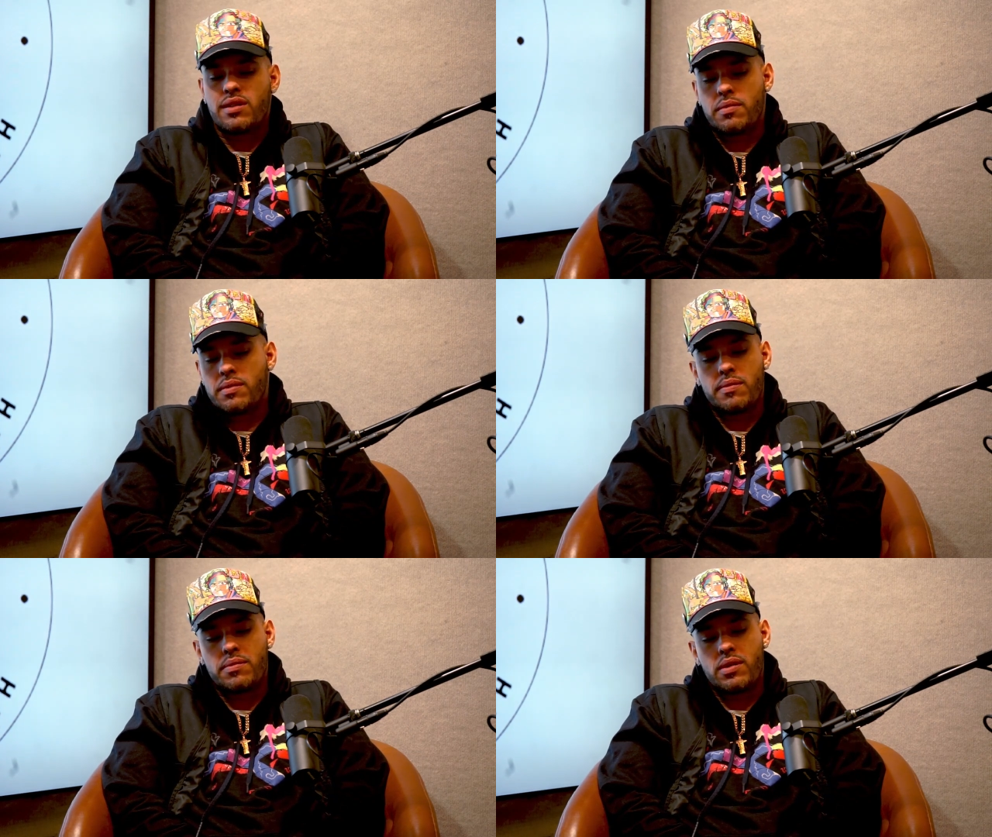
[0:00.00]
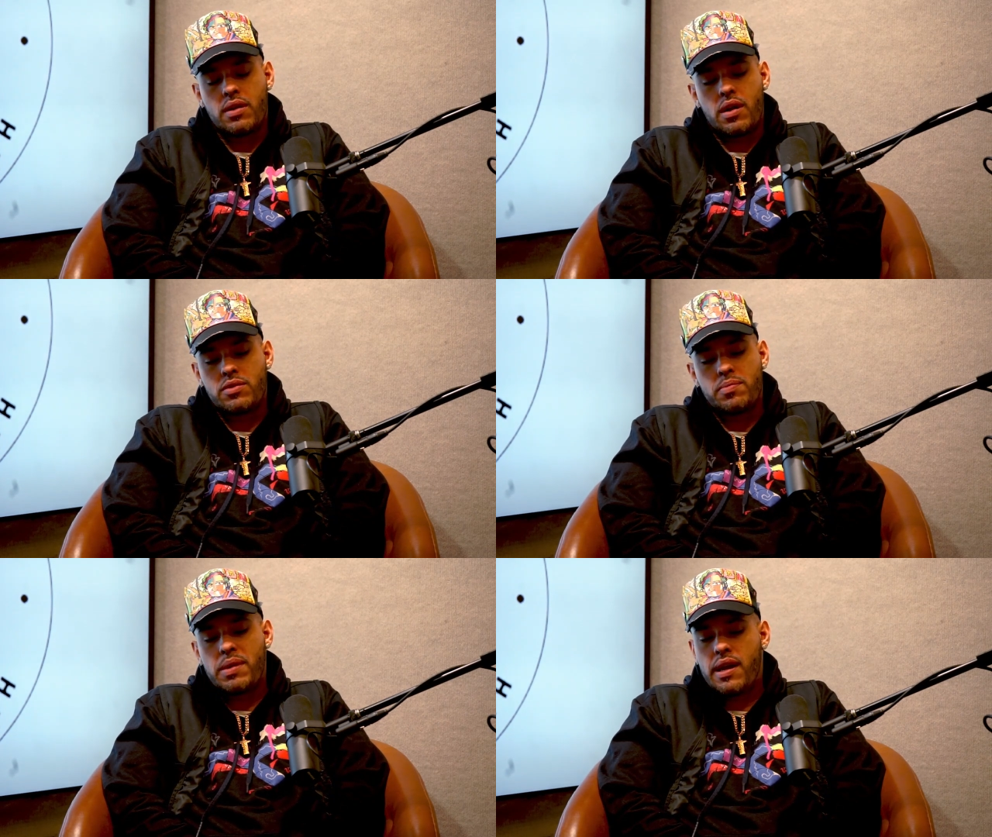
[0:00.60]
I'm
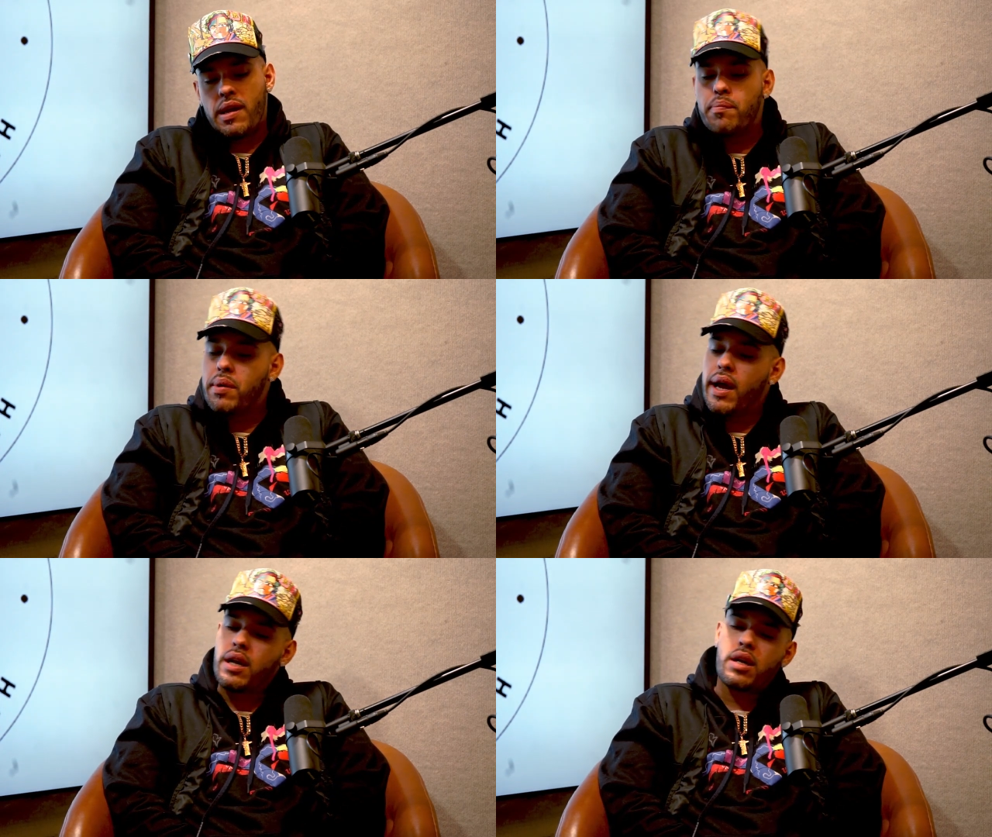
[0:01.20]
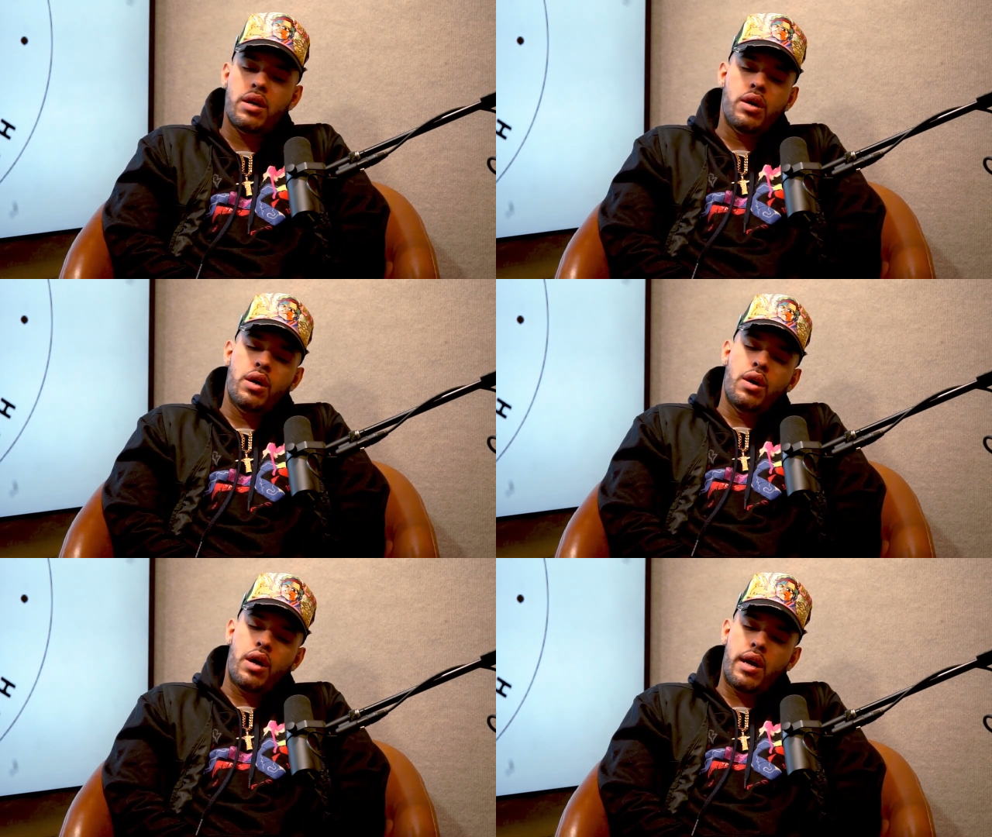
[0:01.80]
to make an impact
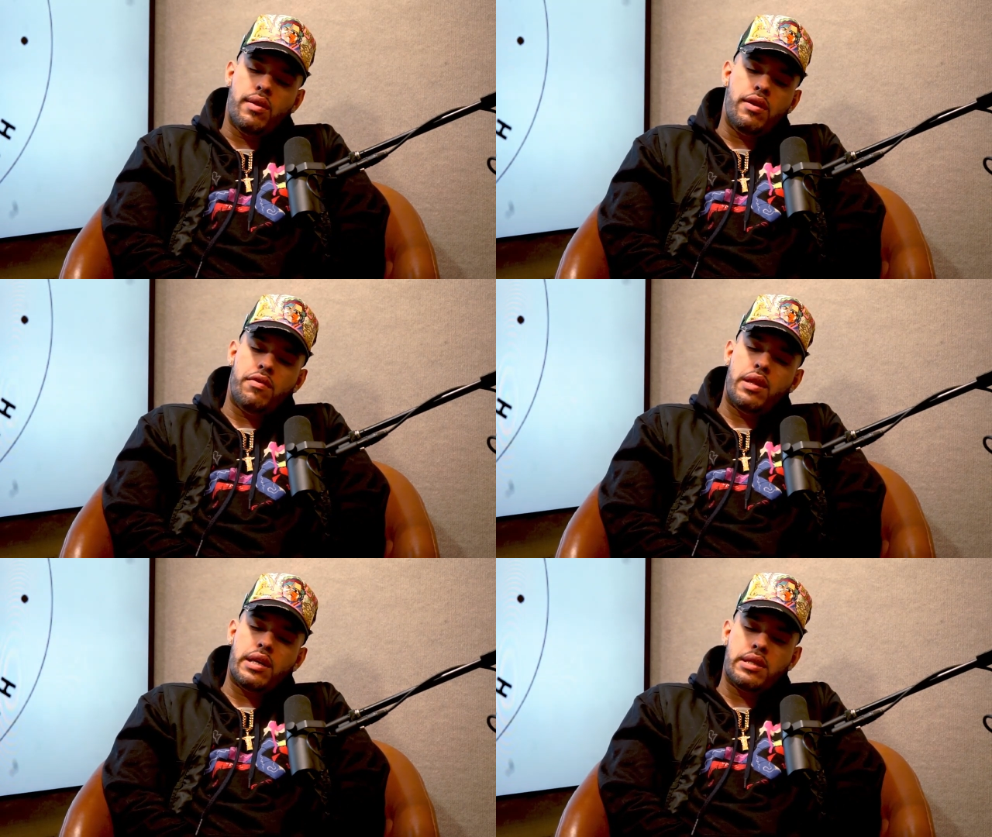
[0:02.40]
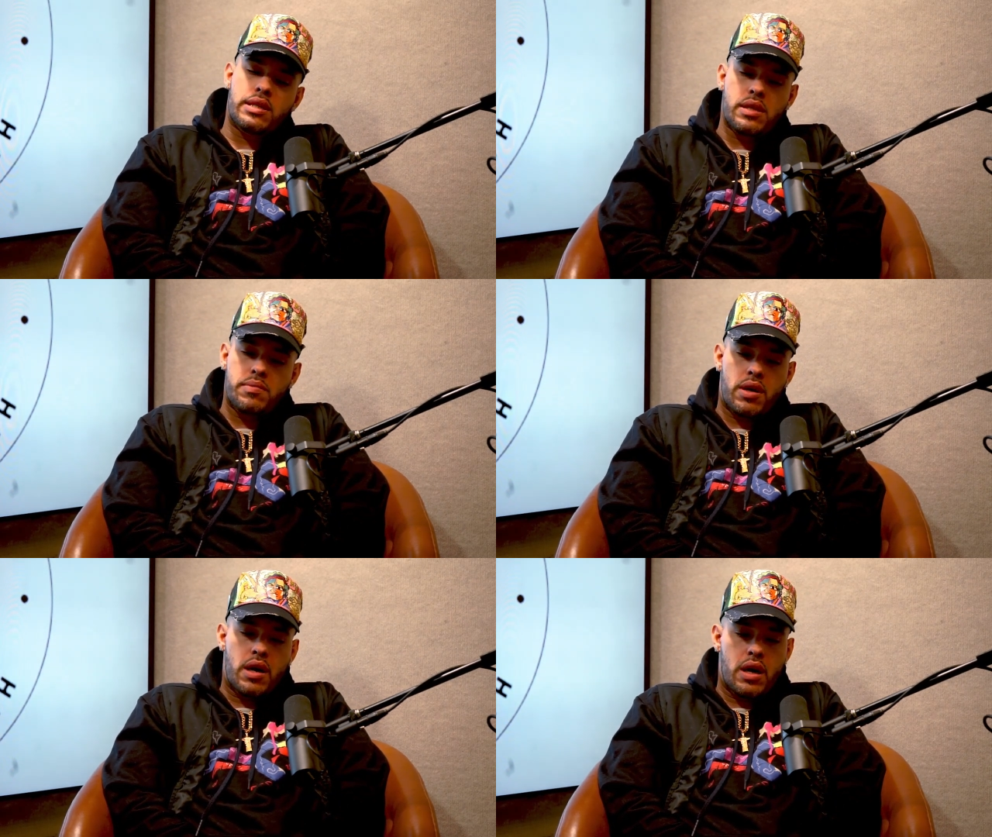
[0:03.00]
and leave a legacy
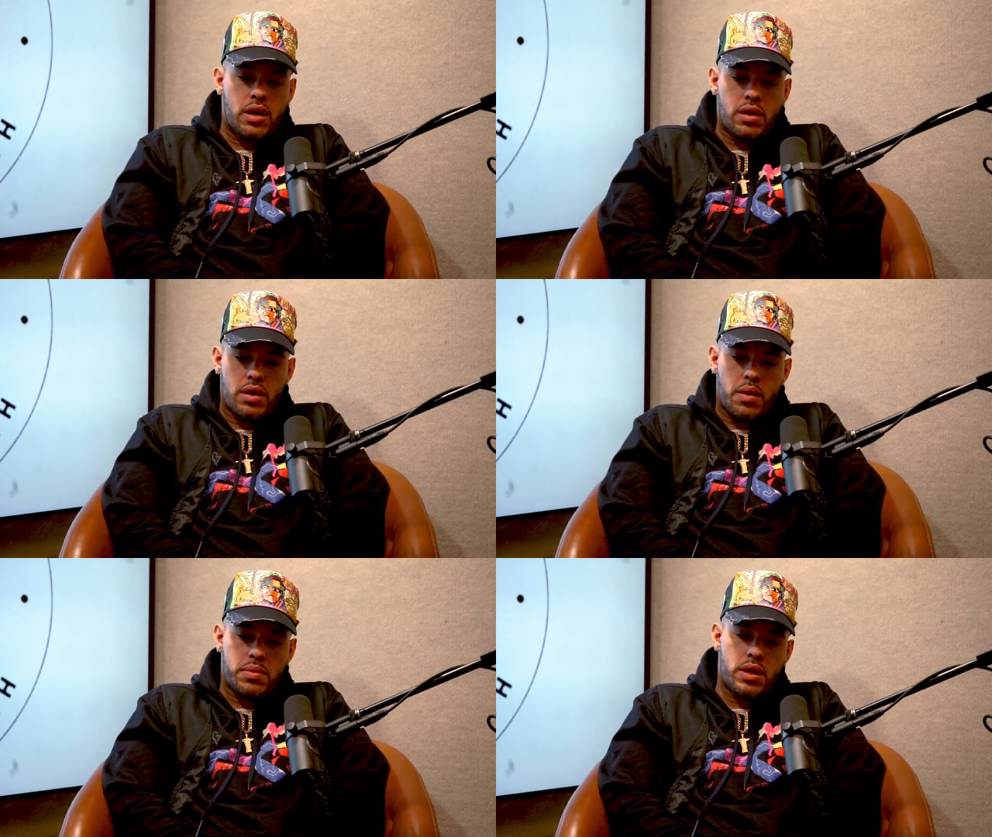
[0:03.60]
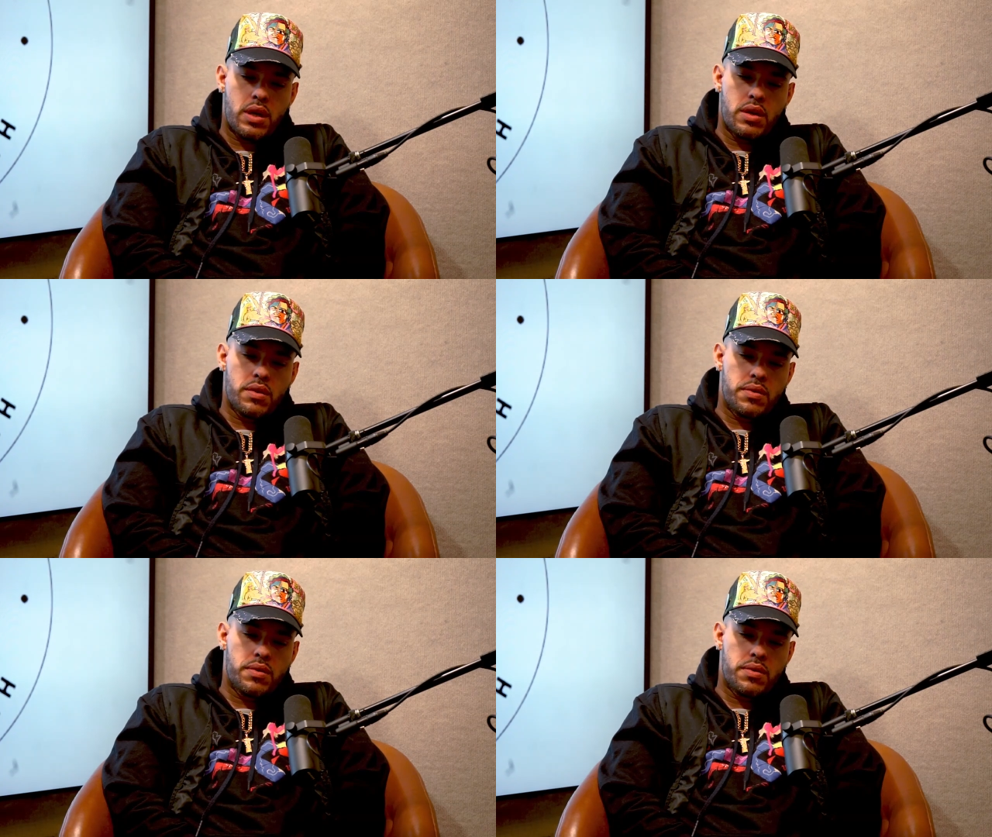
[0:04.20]
behind. You know what I'm saying?